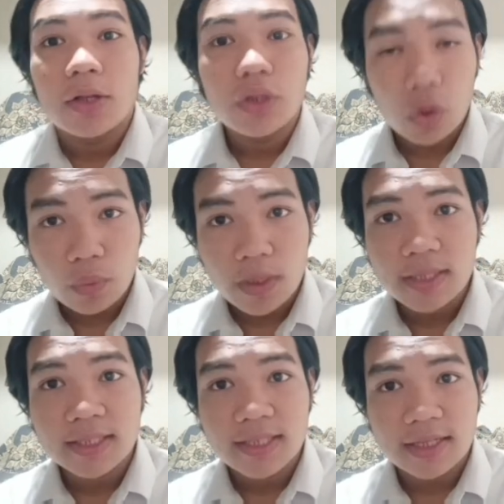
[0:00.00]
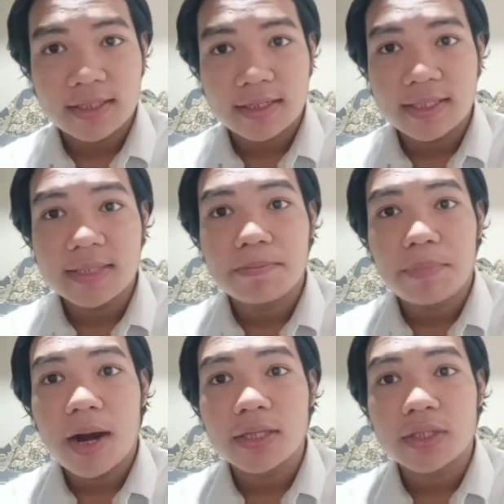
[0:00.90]
Knowing sentence
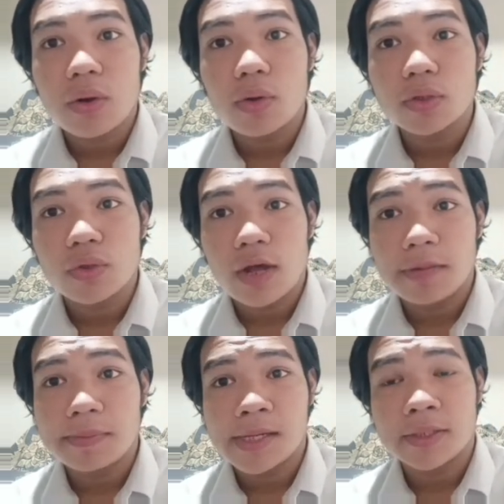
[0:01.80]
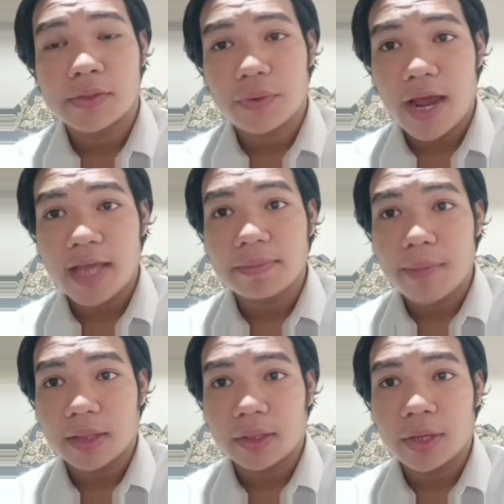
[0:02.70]
parts also help us write
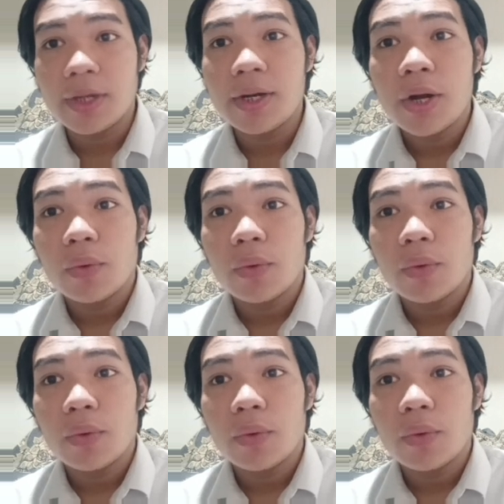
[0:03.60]
better.